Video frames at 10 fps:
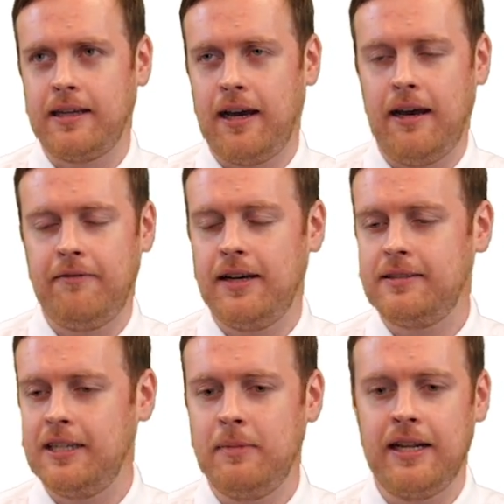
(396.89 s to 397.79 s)
I've not
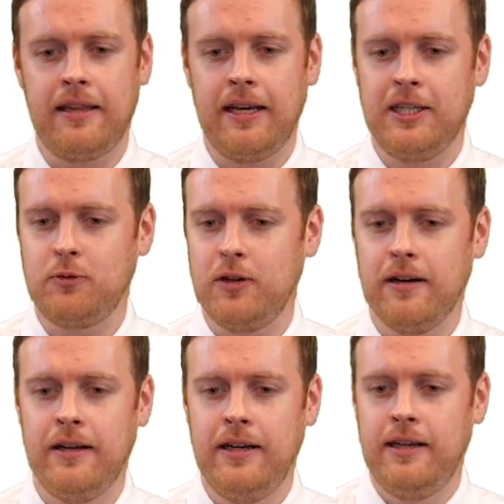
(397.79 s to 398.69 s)
seen many things where